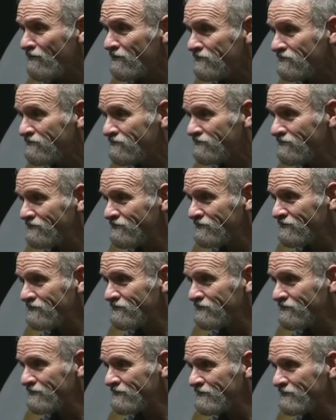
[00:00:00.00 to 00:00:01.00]
wanna
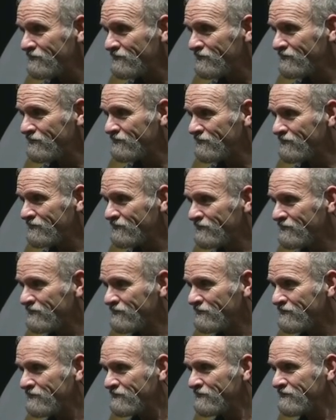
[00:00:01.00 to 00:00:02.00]

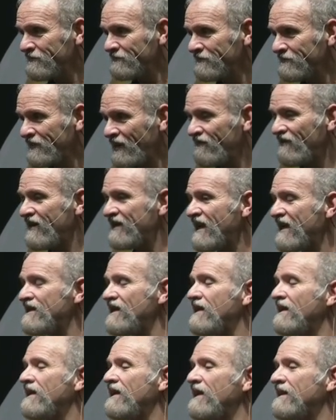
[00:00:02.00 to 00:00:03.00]
hasty things
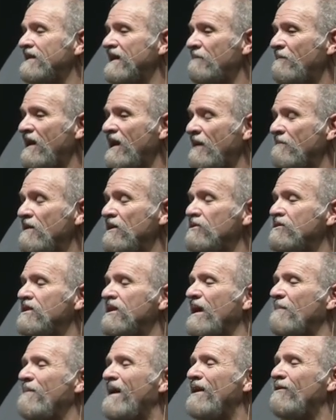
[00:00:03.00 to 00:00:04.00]
here? No.
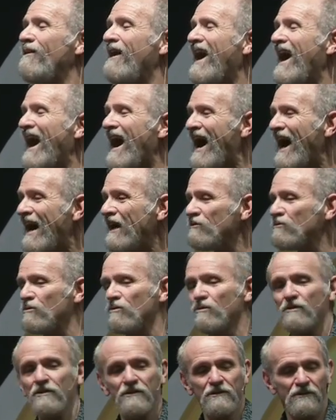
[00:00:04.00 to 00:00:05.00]
Actually, he
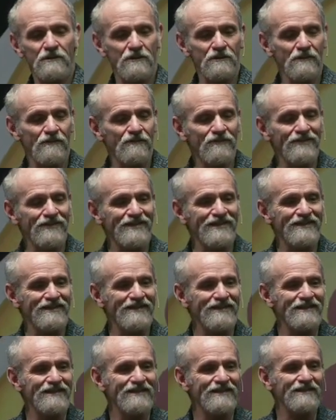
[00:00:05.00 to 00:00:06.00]
wanted to work less.
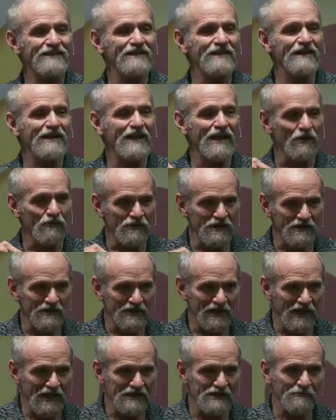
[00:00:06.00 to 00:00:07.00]
Hard
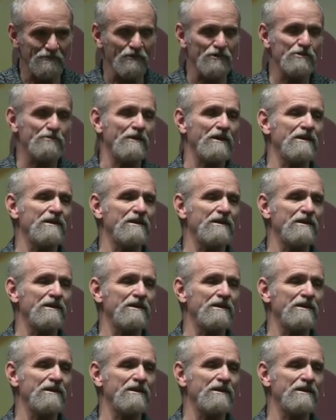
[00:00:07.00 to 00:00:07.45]
work.